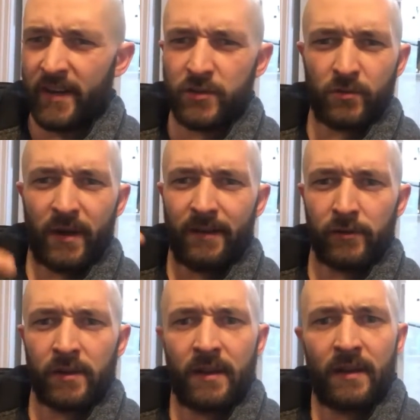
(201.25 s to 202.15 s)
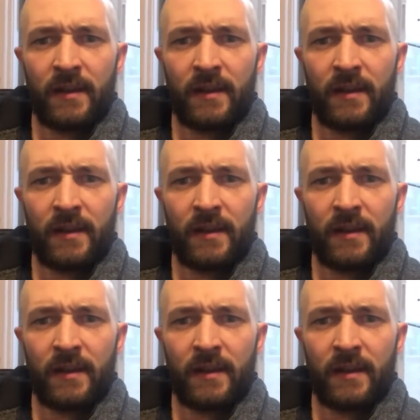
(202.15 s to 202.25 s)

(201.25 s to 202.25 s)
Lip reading: years or whatever.